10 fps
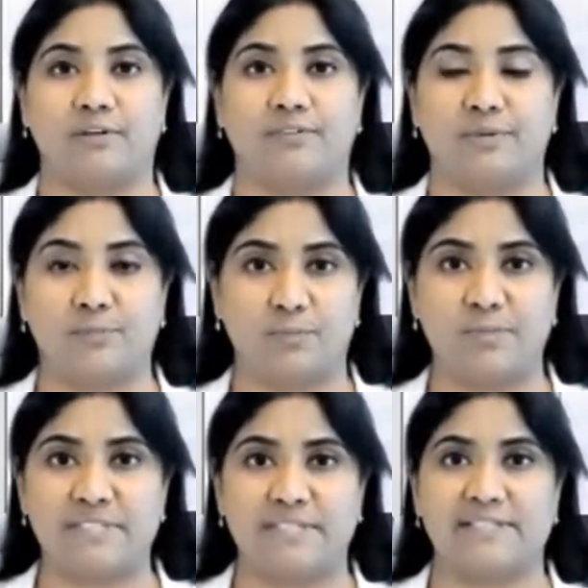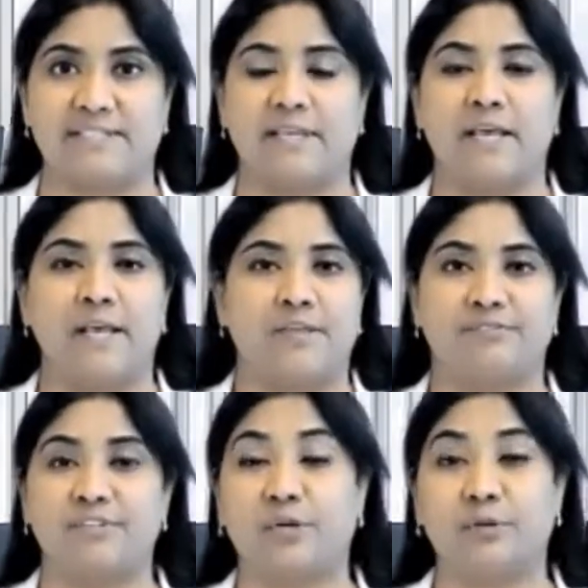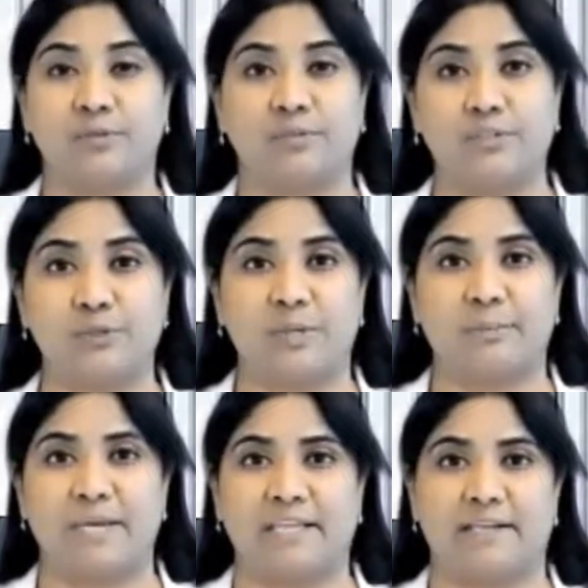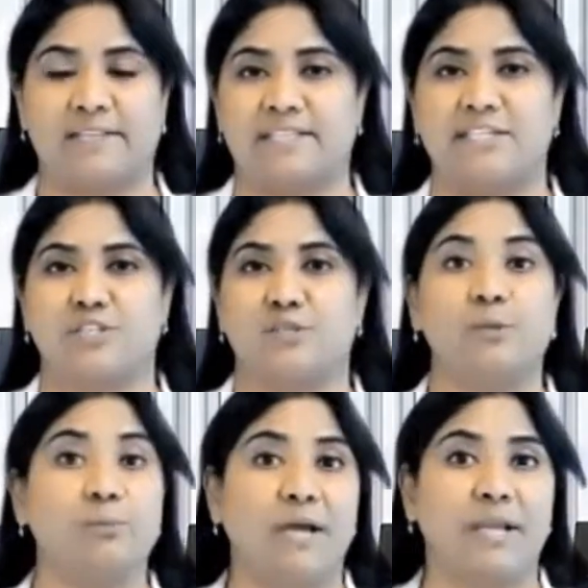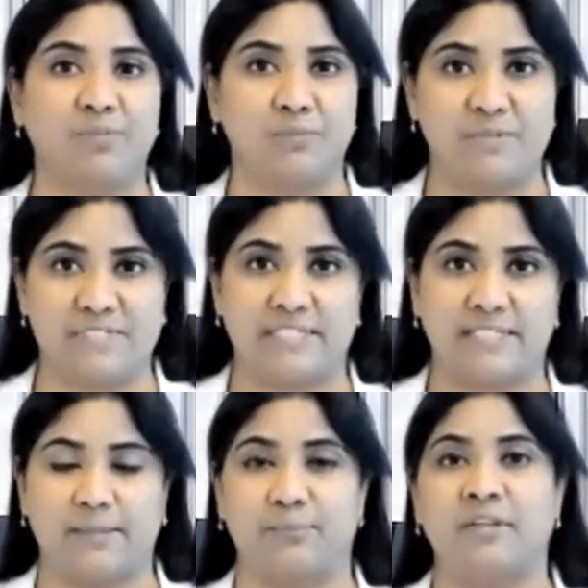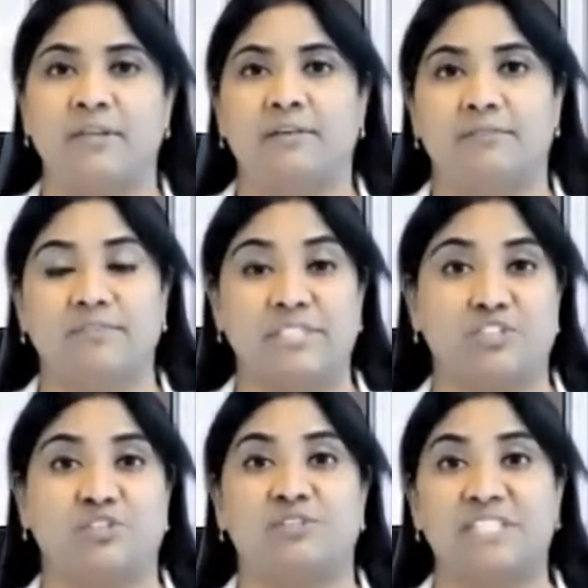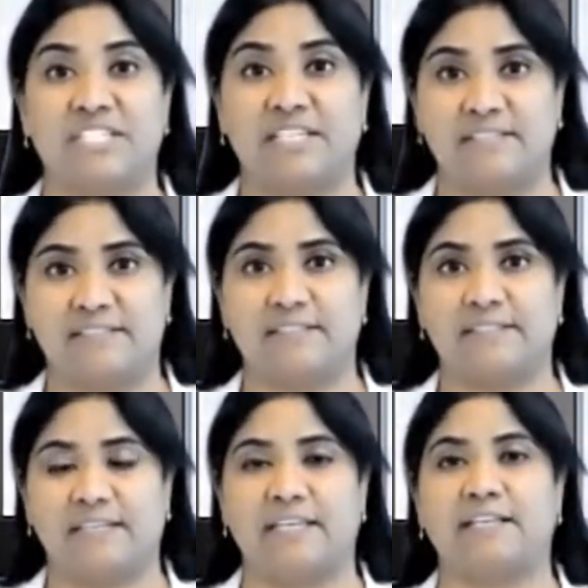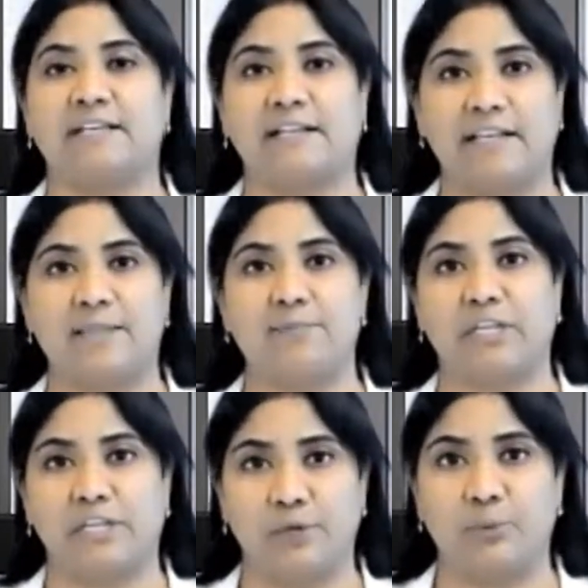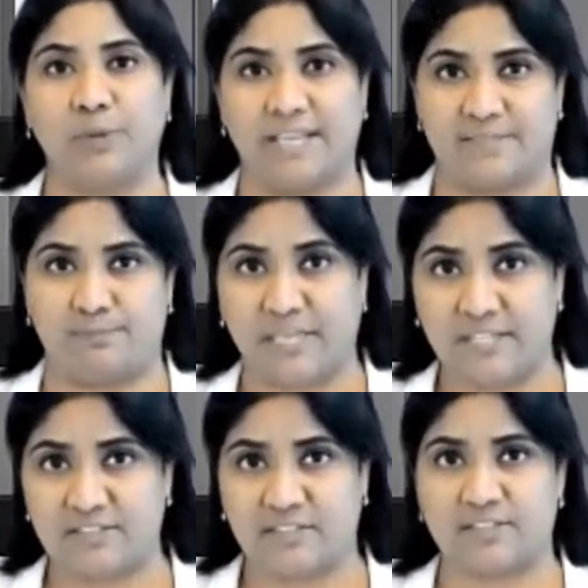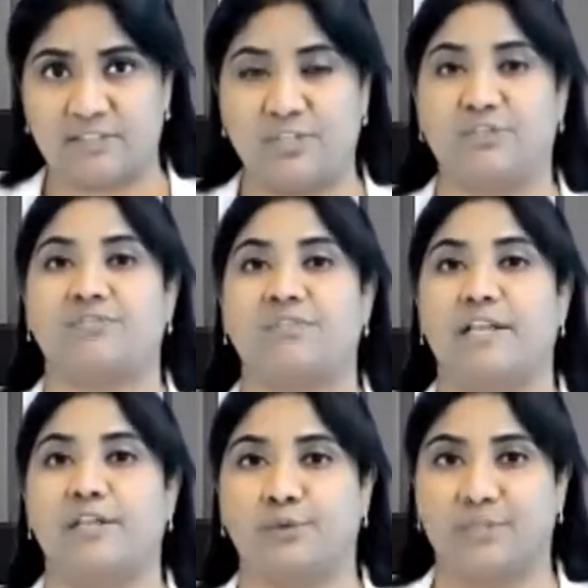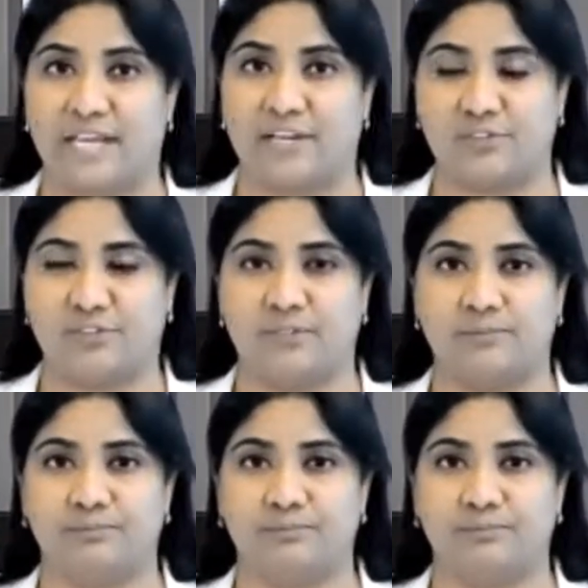from your business. If without doing a bank reconciliation, you might be missing them, which can result in claiming low expenses when you file your tax return.